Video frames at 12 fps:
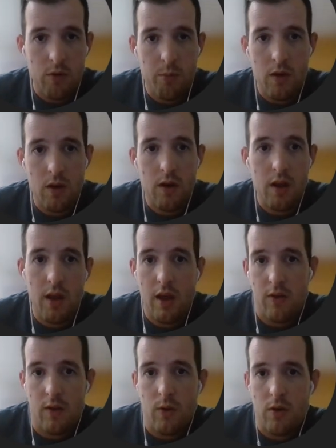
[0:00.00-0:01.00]
but as
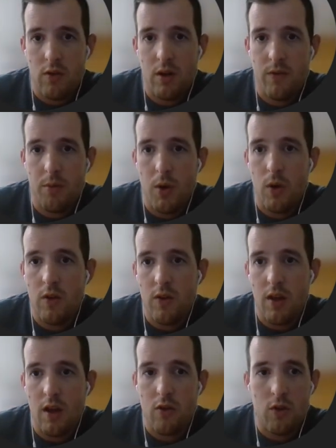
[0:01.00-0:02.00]
a question of community
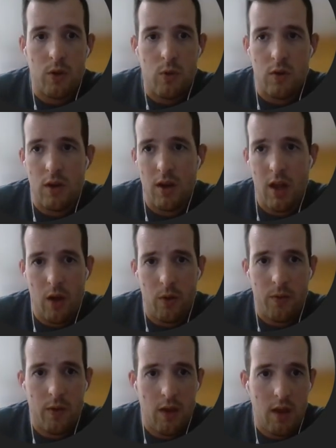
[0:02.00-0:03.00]
exclusion and health
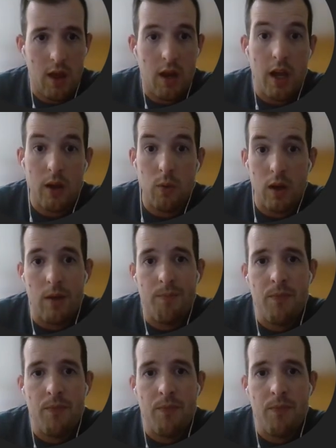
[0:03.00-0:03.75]
inequity.